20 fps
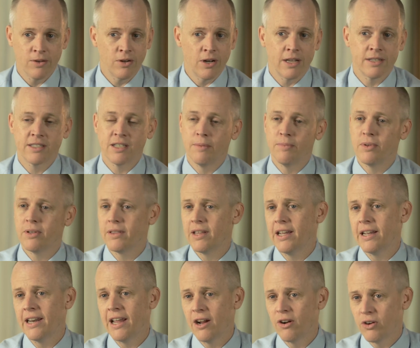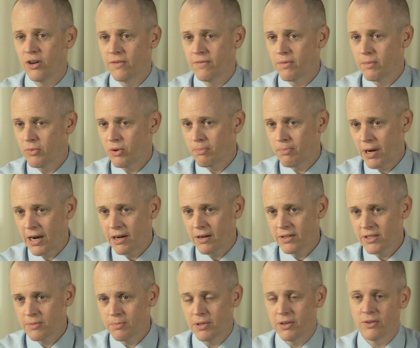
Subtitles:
they're not something they inherited from their parents,